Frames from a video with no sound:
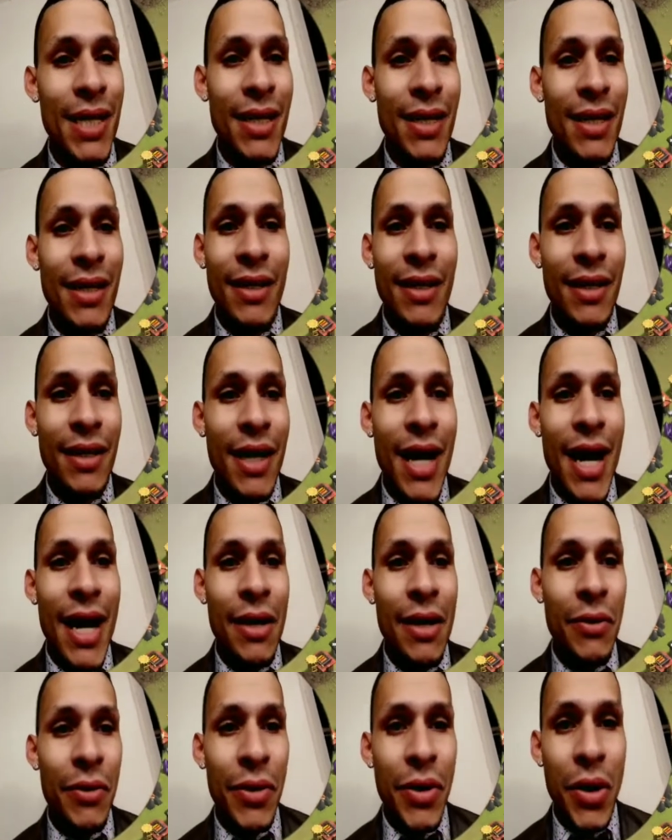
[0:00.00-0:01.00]
I don't know
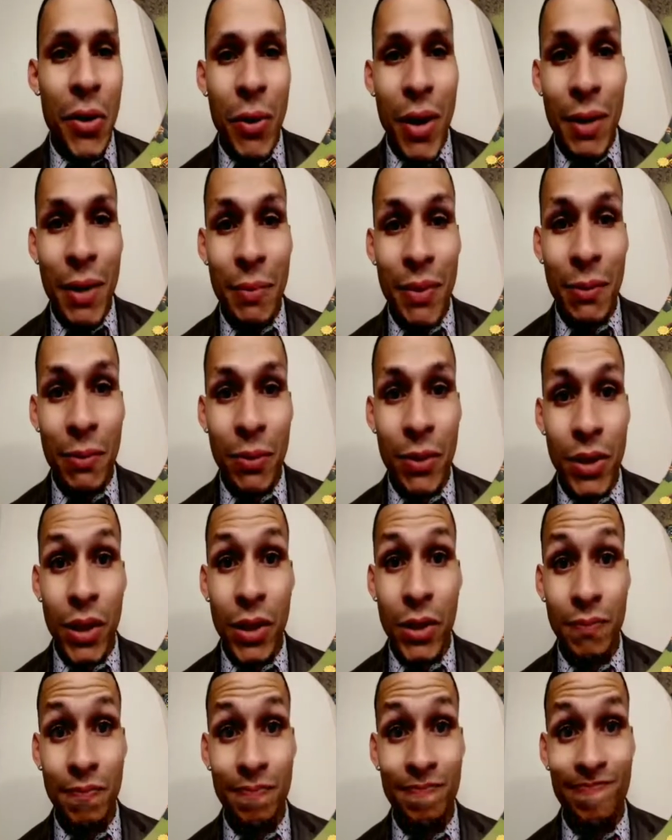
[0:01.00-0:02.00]
why people don't
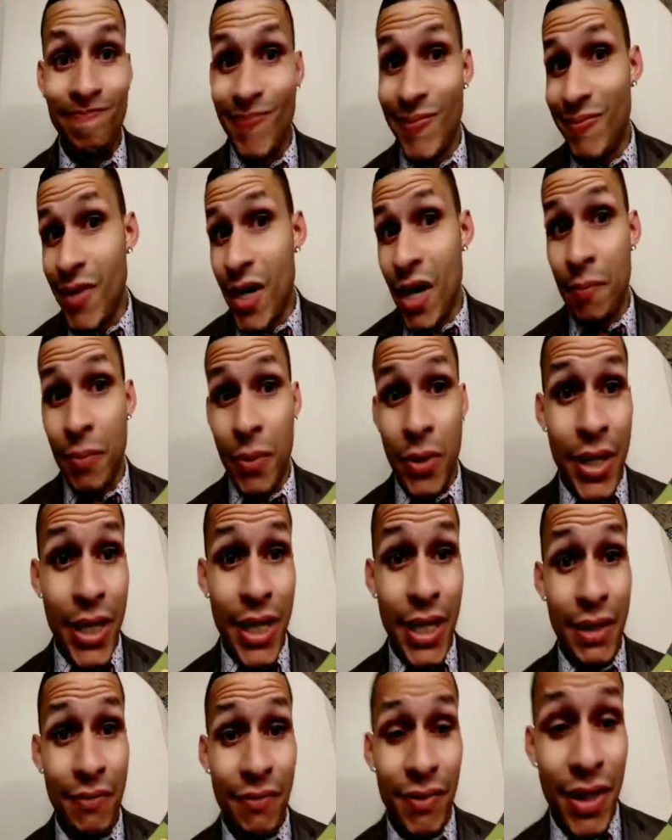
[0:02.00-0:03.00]
upgrade their
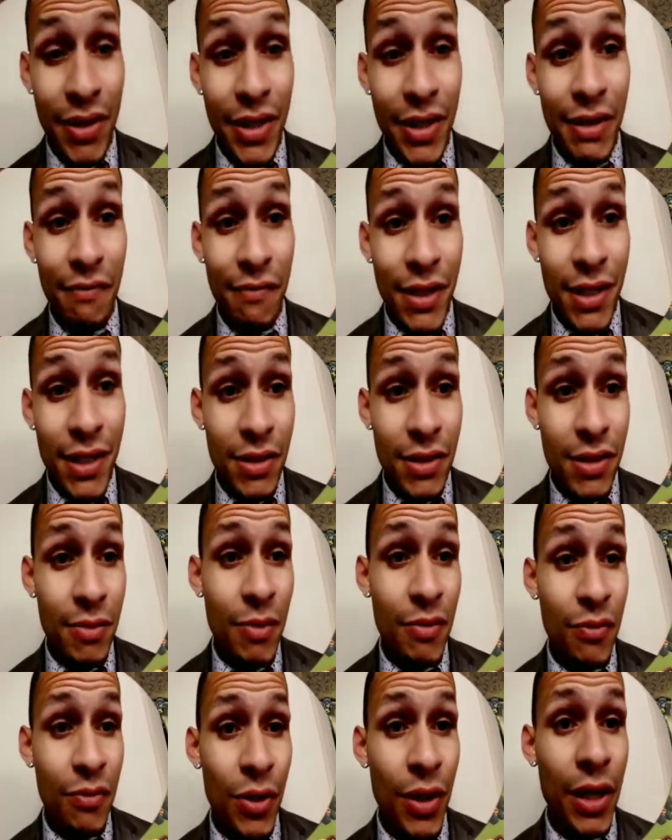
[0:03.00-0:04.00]
defenses before they
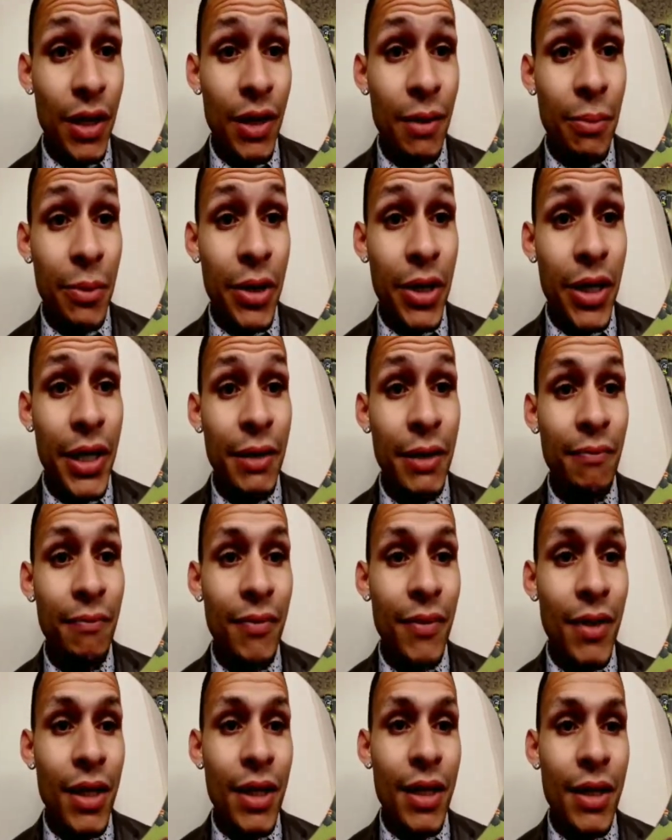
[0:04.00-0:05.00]
upgrade.
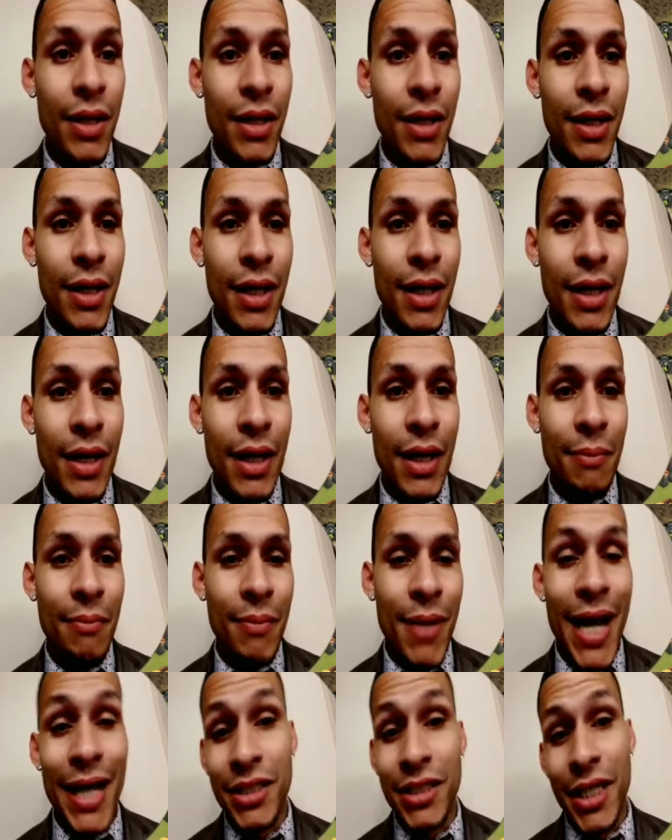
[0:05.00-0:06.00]
Actually, I
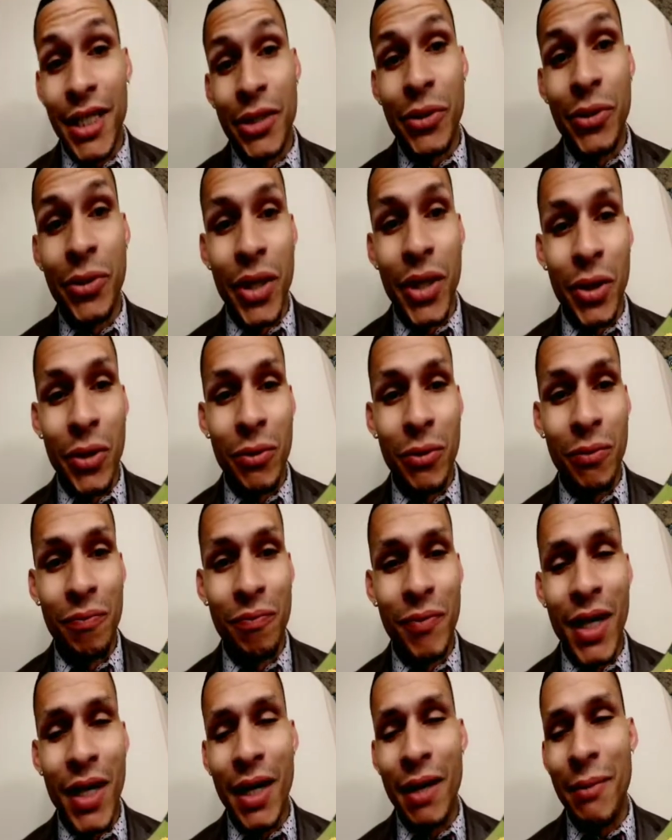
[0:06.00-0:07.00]
do know. I
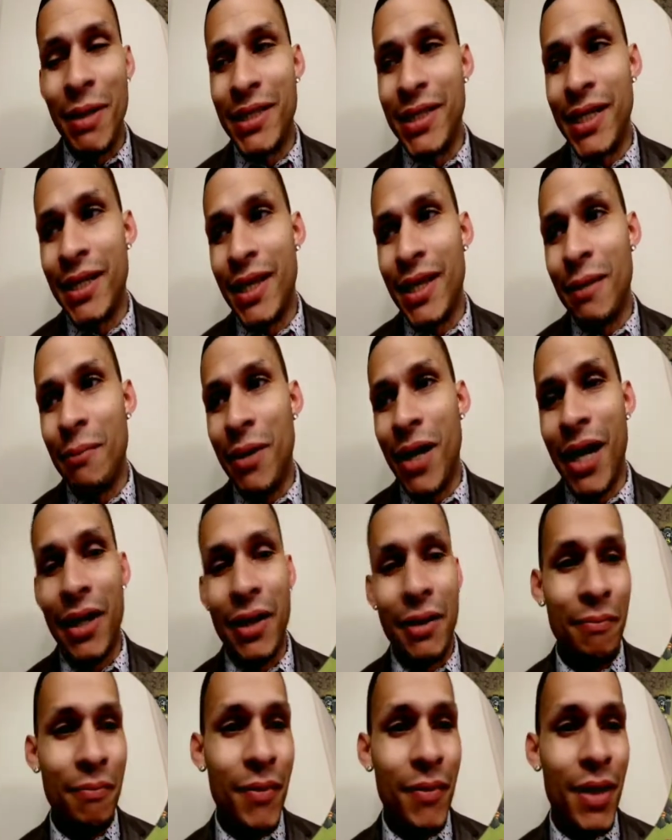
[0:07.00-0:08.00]
take that back.
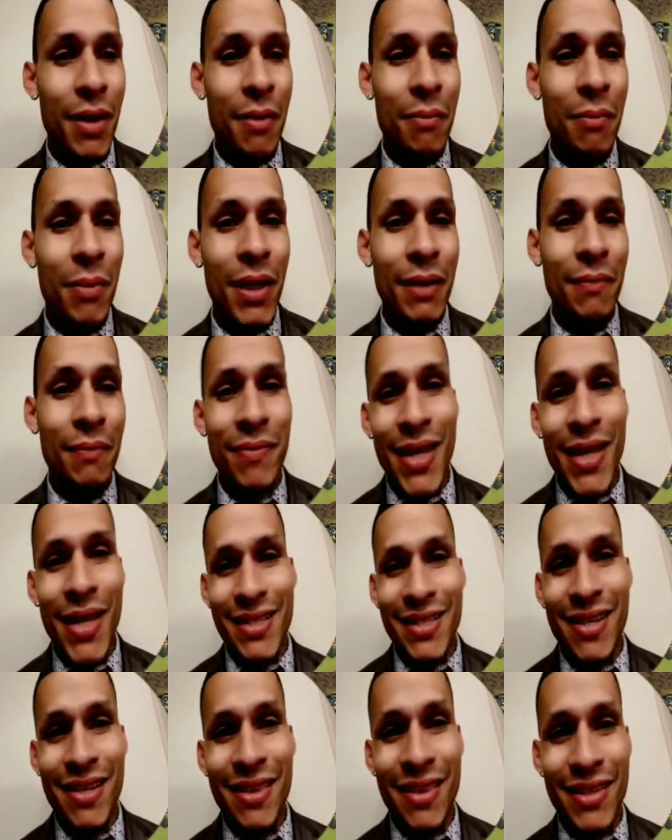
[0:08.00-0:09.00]
But that's not the
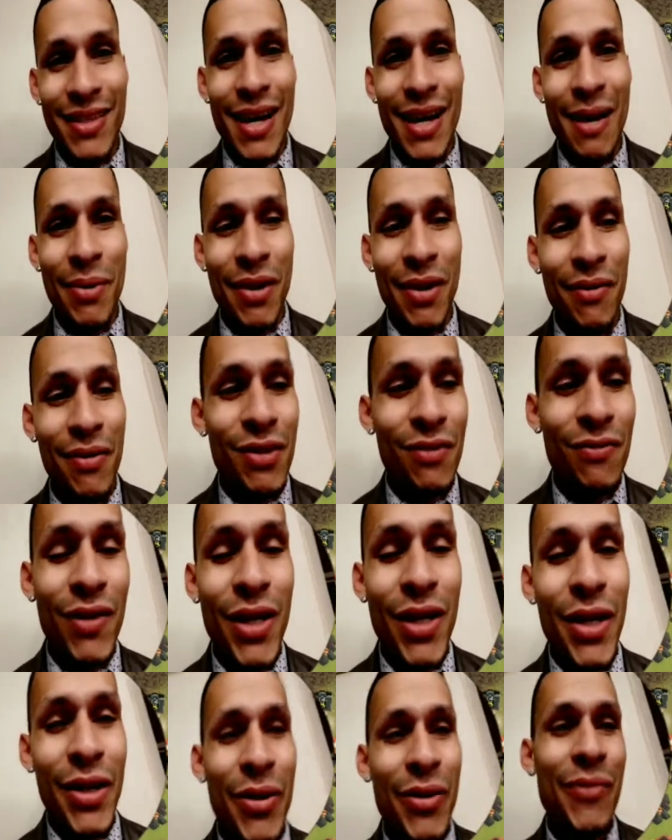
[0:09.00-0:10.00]
topic of this video.
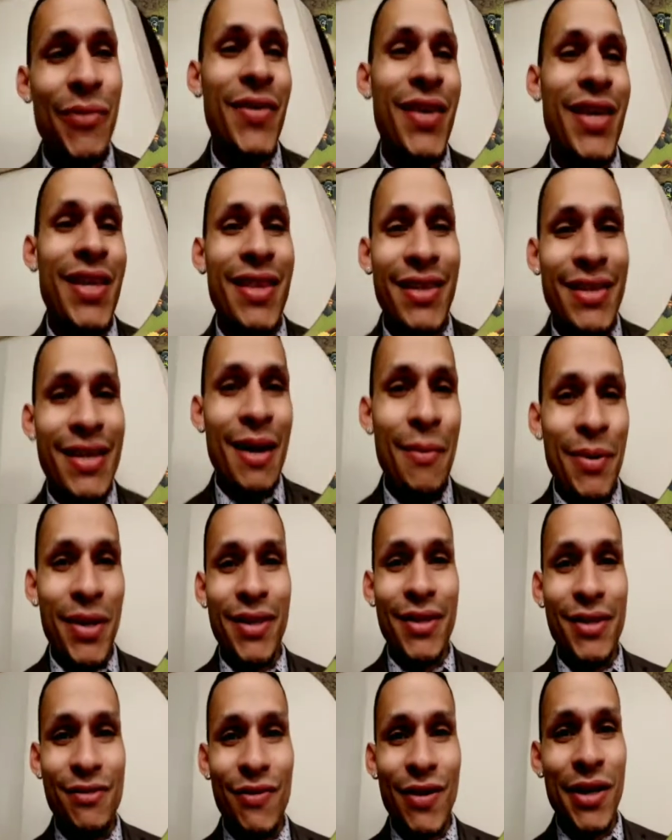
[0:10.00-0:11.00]
The topic of this
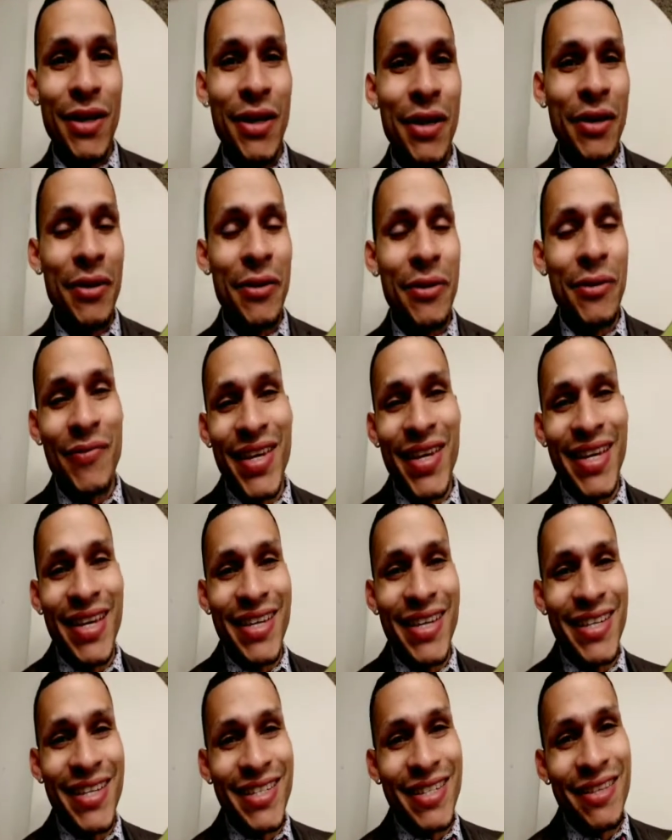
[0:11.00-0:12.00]
video is the
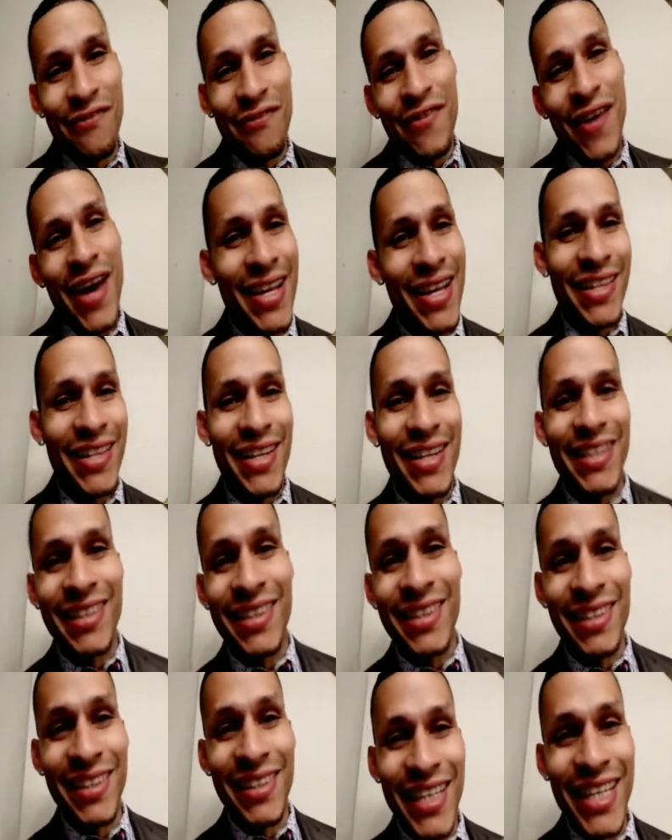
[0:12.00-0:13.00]
fact that the
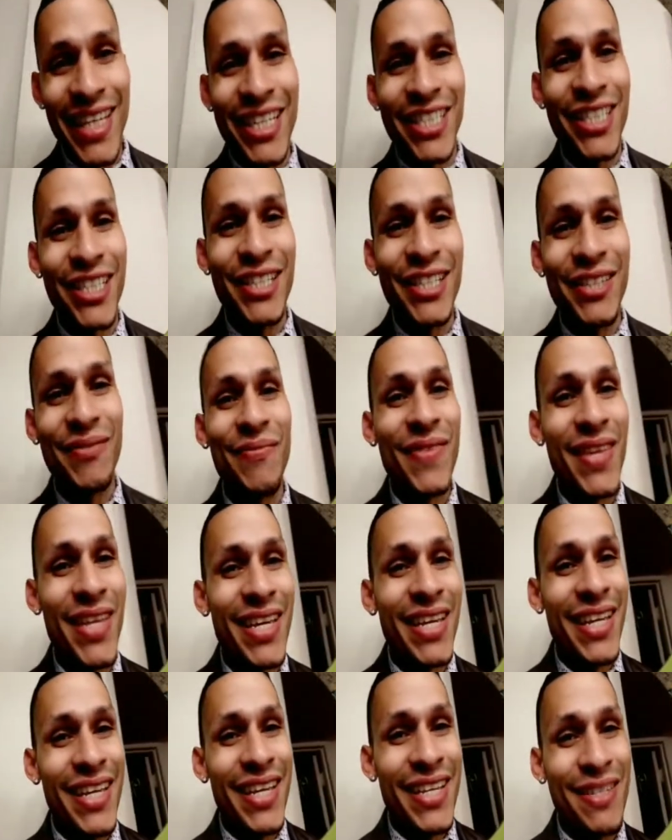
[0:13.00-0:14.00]
Legion has
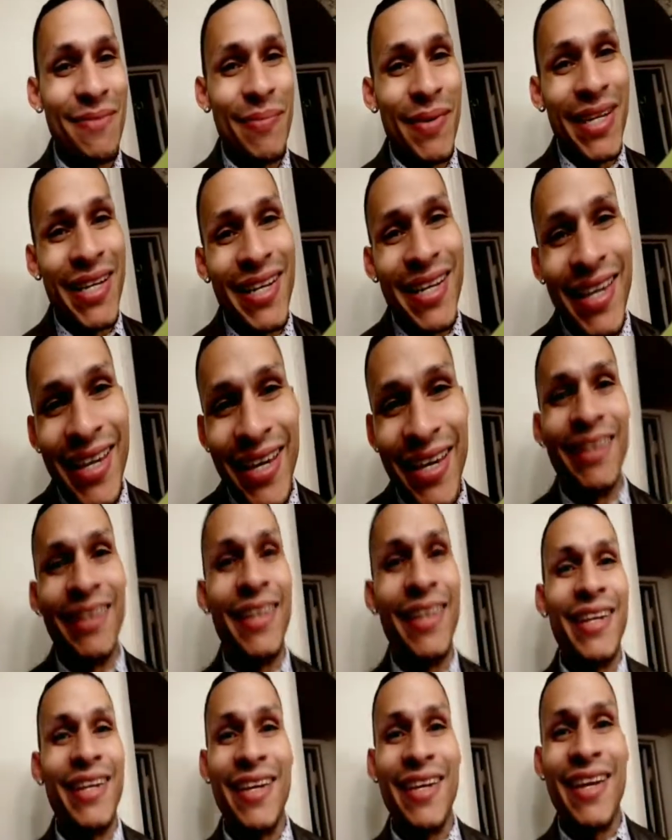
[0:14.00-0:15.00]
been killing it,
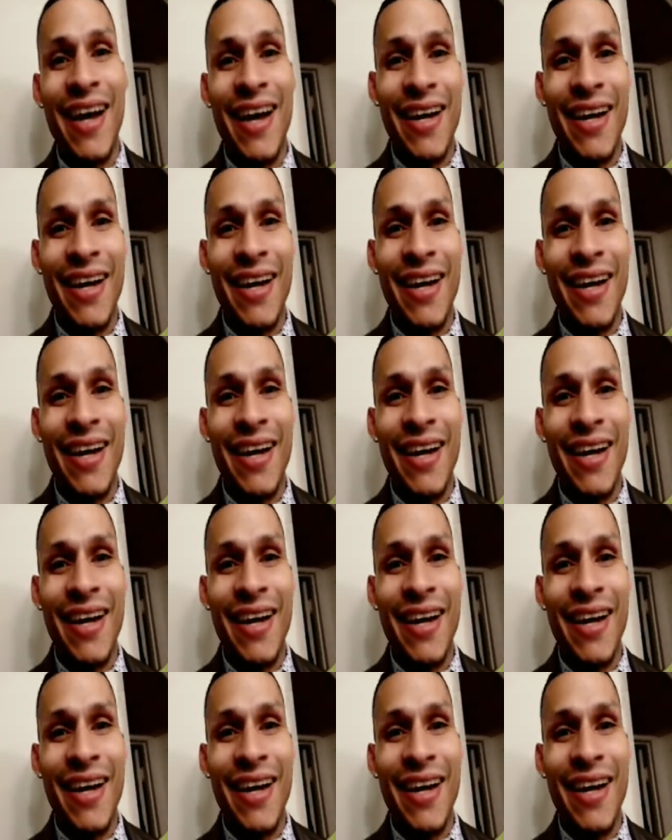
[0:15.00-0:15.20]
guys.